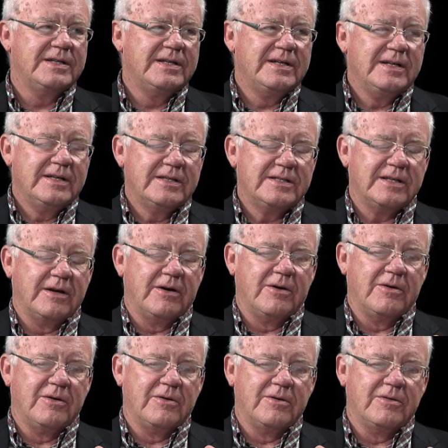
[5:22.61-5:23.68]
Okay.
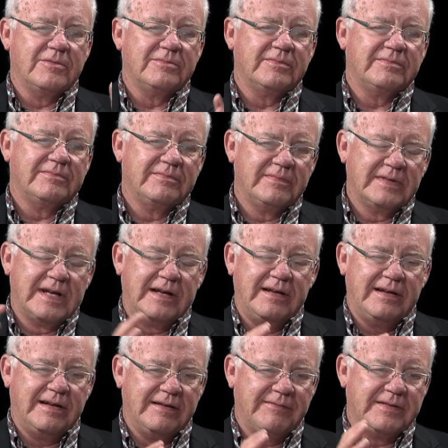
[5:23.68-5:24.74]
So
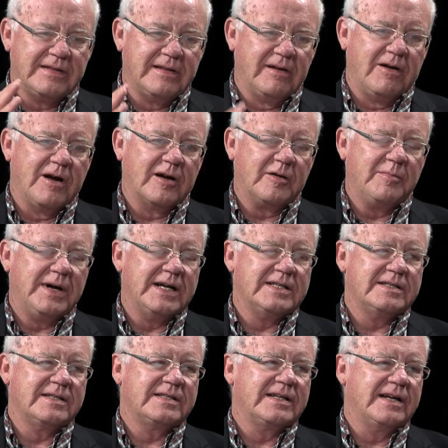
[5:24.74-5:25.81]
if it, the logger buys
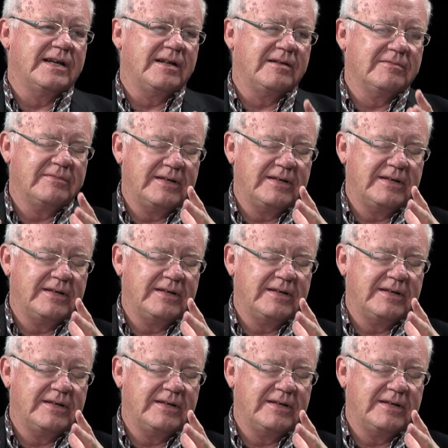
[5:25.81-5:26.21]
the sale,